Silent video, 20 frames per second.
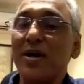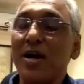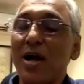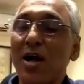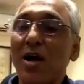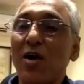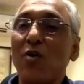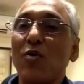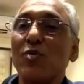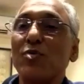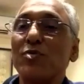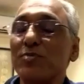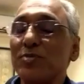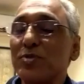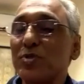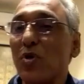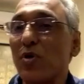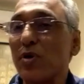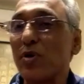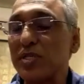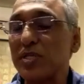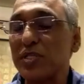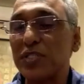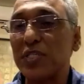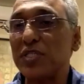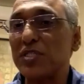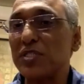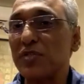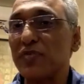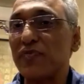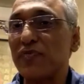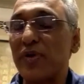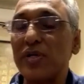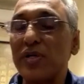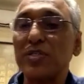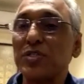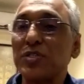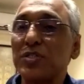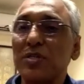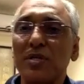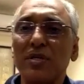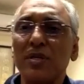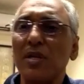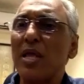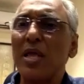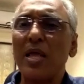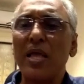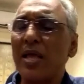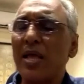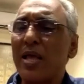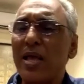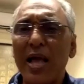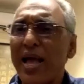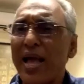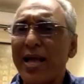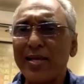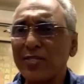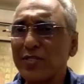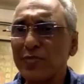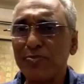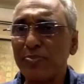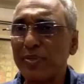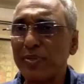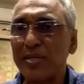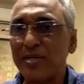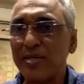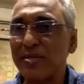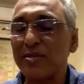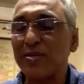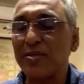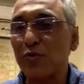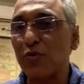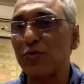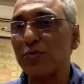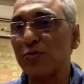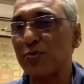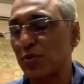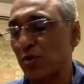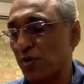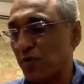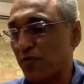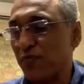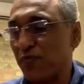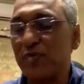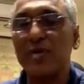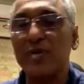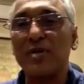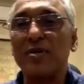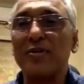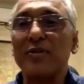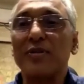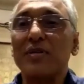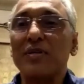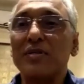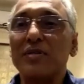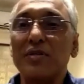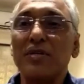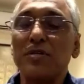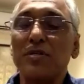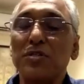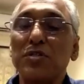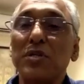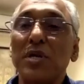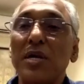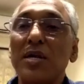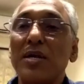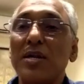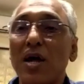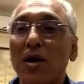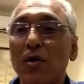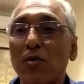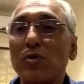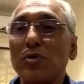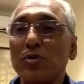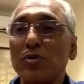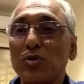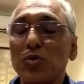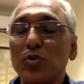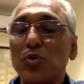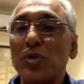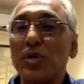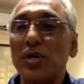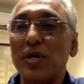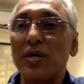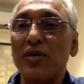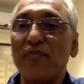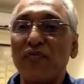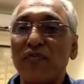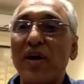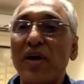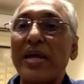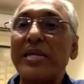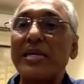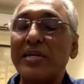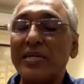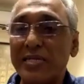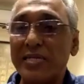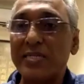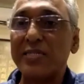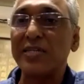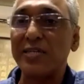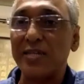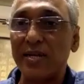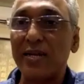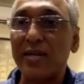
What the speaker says: how stock exchanges function has been, you know, sort of drilled down to a fine detail.